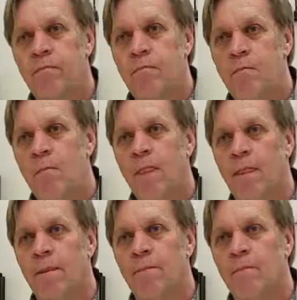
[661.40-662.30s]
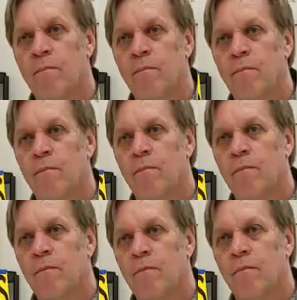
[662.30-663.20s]
from an OEM rear
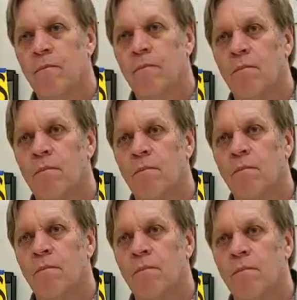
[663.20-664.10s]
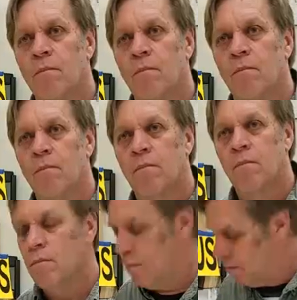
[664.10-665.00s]
shock to a
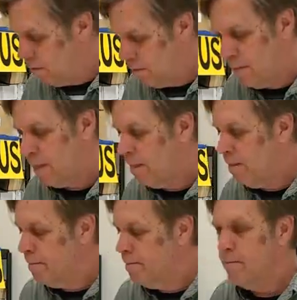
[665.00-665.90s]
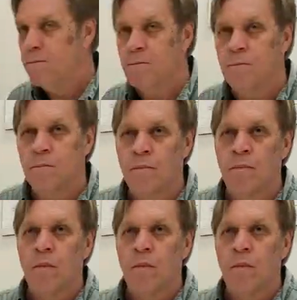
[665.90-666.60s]
shock such as Cogen or Olin?